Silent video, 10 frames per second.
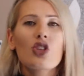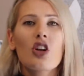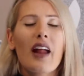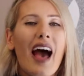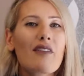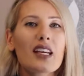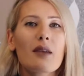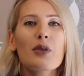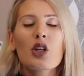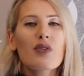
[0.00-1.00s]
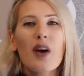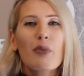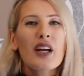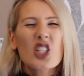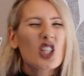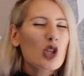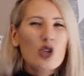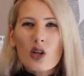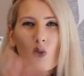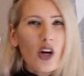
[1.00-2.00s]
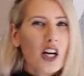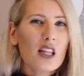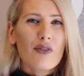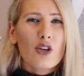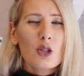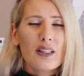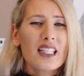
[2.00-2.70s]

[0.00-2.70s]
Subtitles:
to not having it because vibrationally you didn't want it in the first place.